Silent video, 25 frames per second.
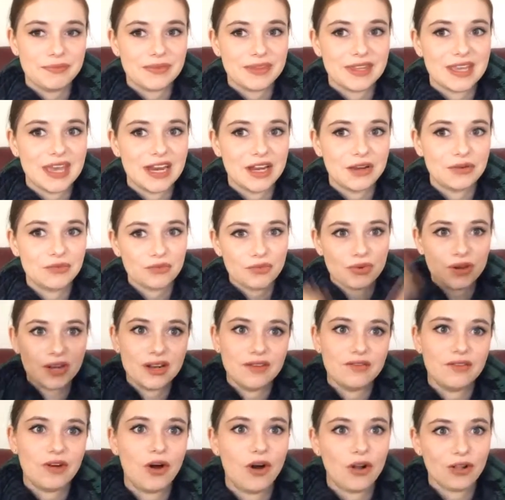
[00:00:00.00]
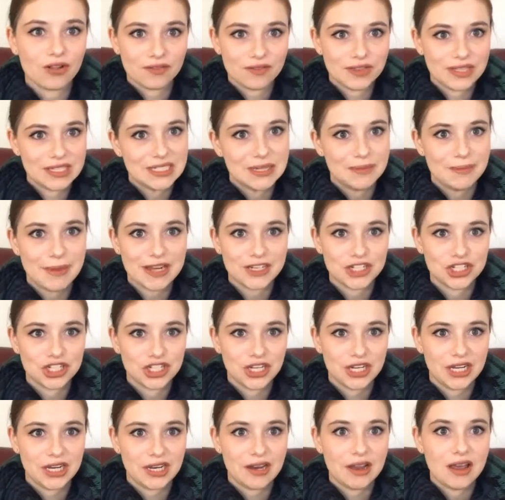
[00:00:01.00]
getting rid of all of the
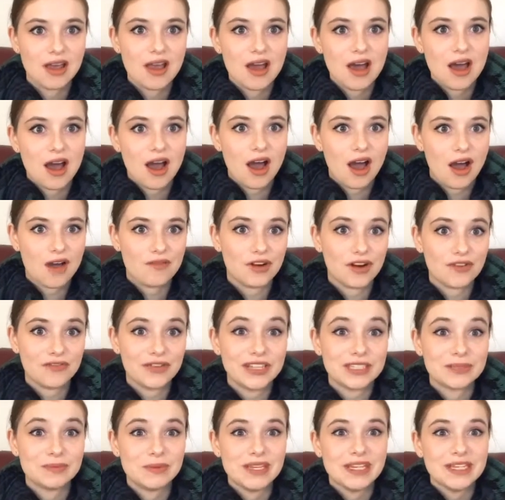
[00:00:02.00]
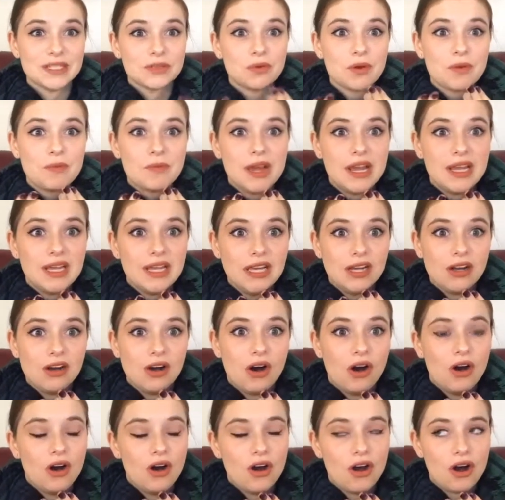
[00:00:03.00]
dimension of our face because we're making
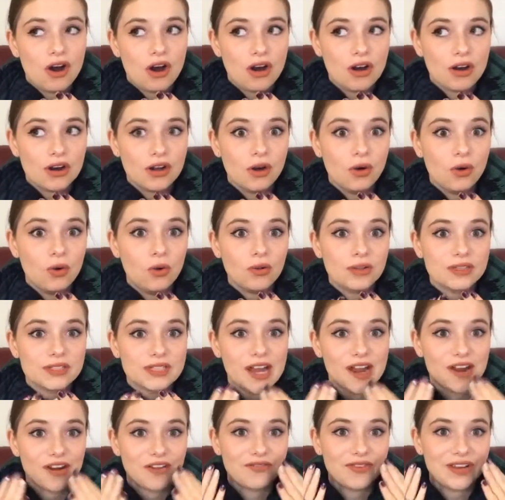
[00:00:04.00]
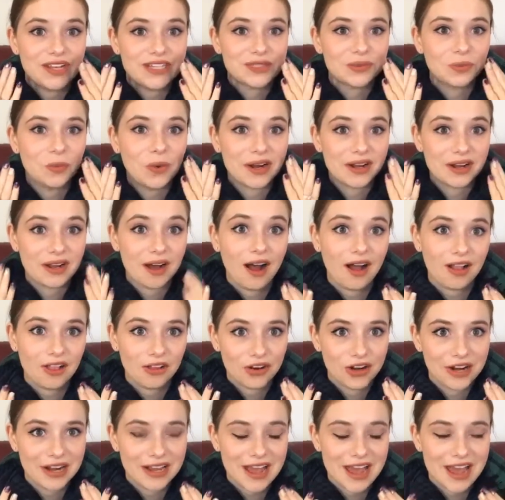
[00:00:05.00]
our whole entire face one color
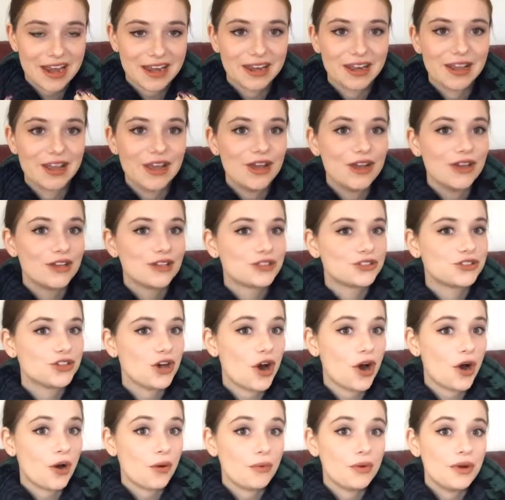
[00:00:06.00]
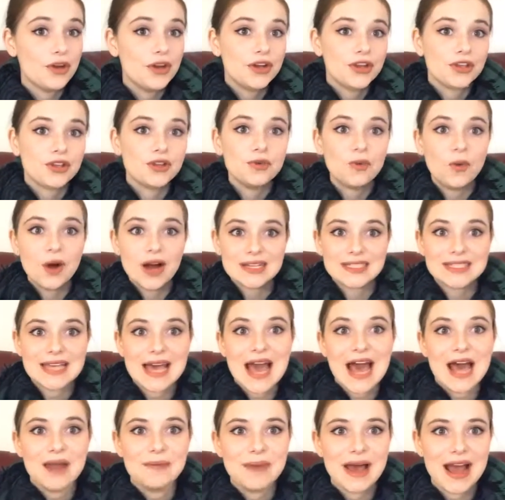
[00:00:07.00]
again. So you want to
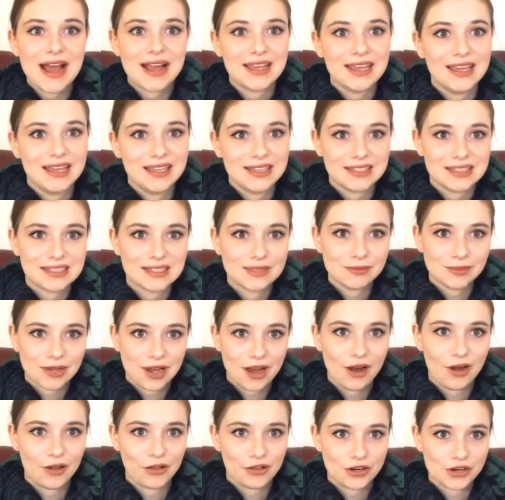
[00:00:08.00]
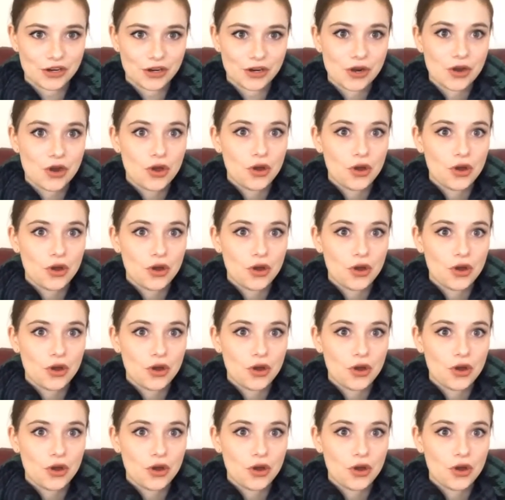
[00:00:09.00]
add back in some color